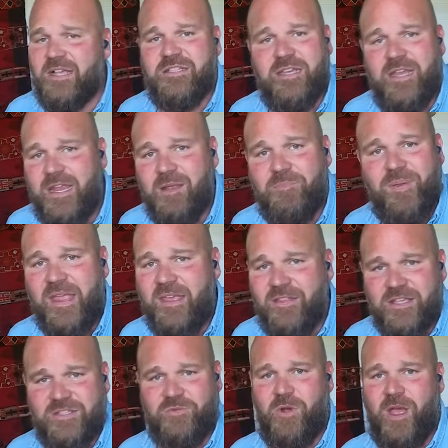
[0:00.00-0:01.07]
doesn't need to
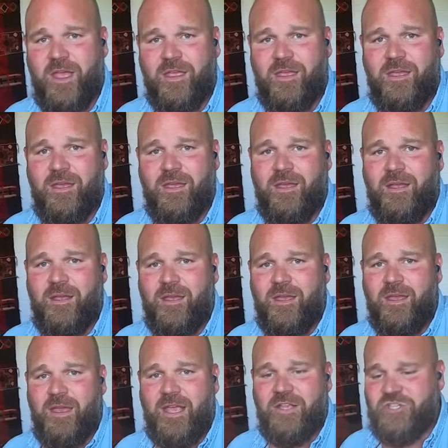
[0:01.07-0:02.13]
be this way.
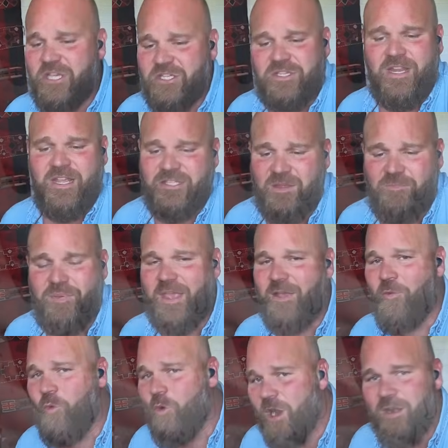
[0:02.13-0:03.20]
It just needs to
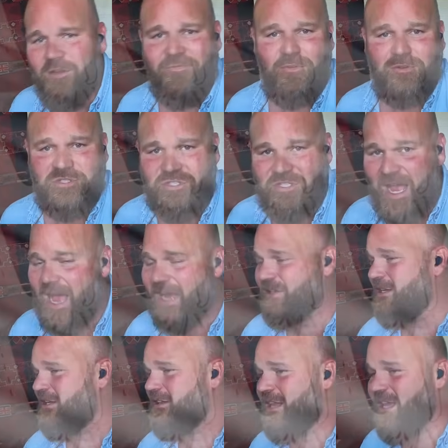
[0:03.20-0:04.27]
be a wonderful
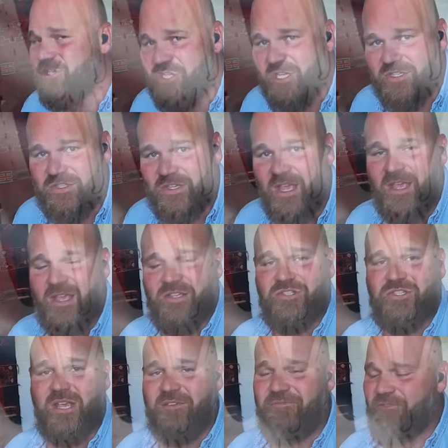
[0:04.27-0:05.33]
stock, delicious
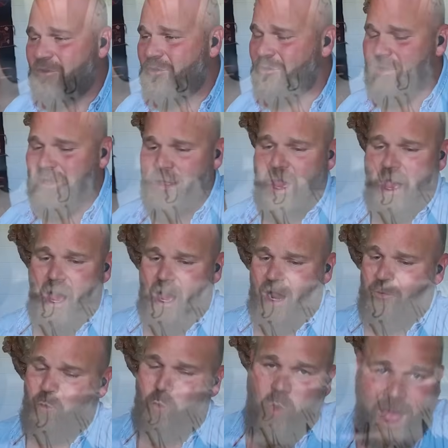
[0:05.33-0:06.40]
seafood,
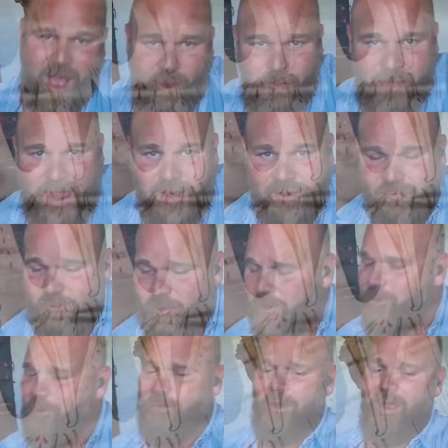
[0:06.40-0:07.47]
a well-made
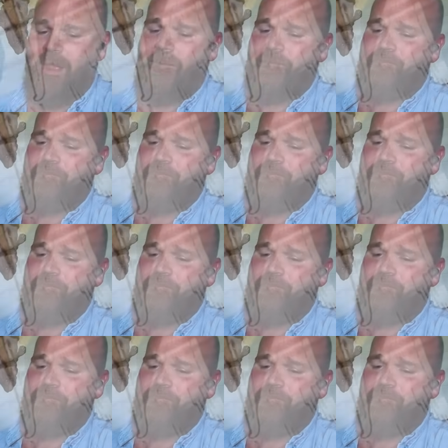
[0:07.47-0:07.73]
roux,